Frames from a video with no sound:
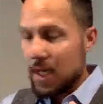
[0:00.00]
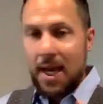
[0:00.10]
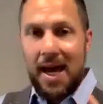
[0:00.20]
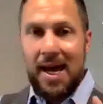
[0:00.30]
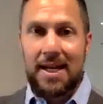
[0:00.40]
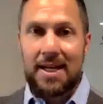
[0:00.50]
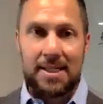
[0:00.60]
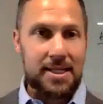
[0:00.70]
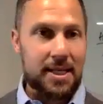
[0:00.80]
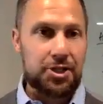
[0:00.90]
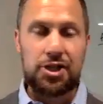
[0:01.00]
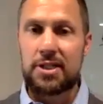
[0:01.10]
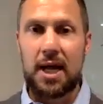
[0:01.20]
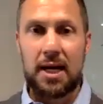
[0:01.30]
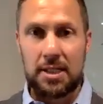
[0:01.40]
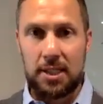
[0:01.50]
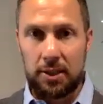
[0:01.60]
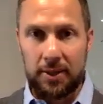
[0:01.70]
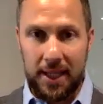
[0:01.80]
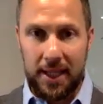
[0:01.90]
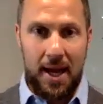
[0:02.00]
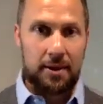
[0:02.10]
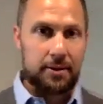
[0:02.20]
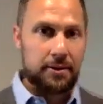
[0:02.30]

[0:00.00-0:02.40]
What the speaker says: at 86, she's not slowing down.